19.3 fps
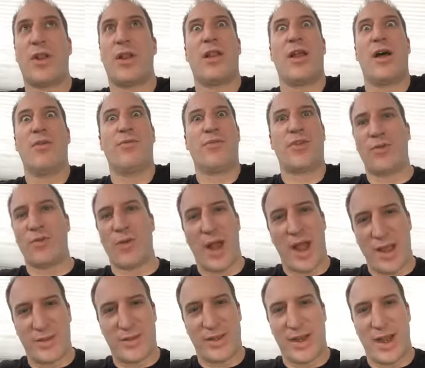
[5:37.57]
loved
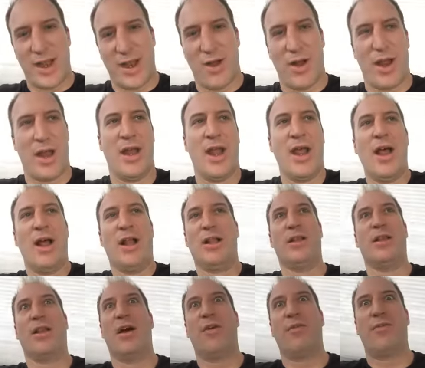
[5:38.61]
Horizon Air and
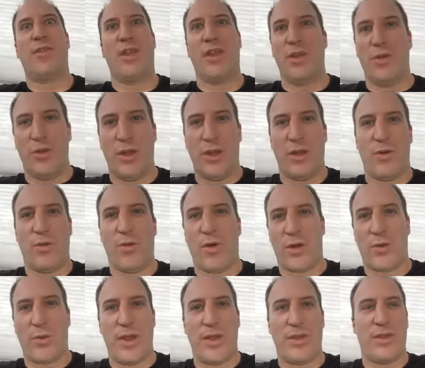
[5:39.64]
loved the union you
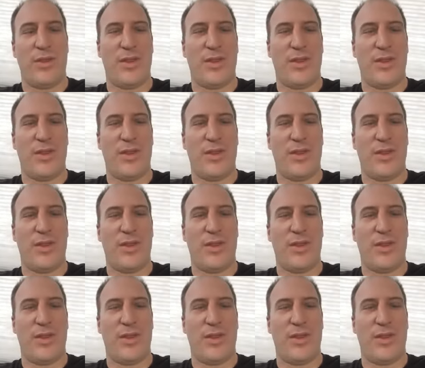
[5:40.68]
work with?